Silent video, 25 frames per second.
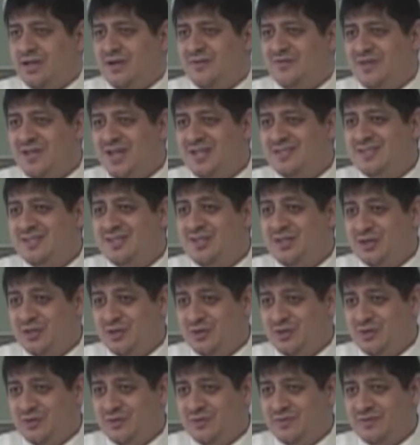If that's
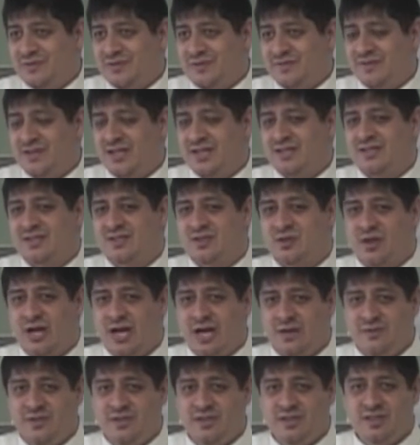you, if that
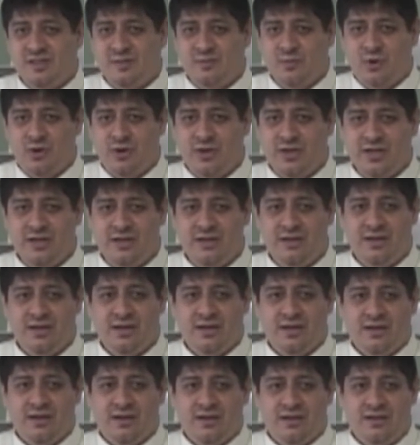describes you this morning,
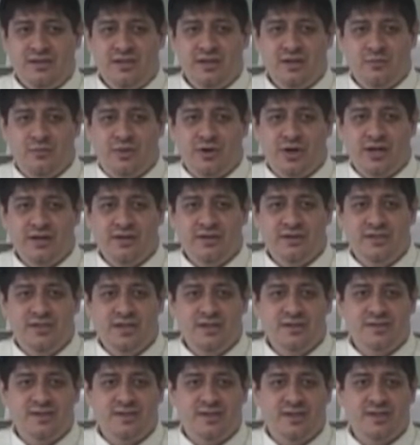dear brother,
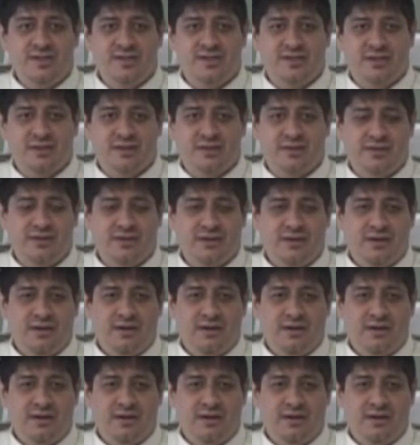dear sister,